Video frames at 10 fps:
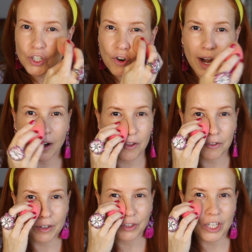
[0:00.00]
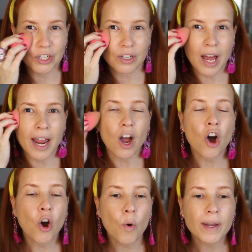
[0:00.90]
I try other foundations, I
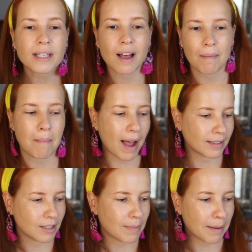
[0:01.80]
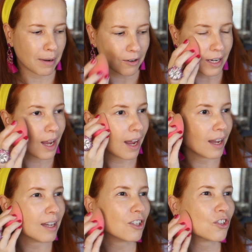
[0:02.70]
always come back to my Mary
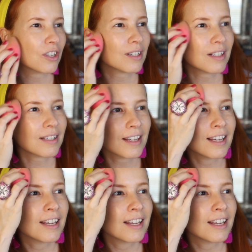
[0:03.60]
Kay. It's just,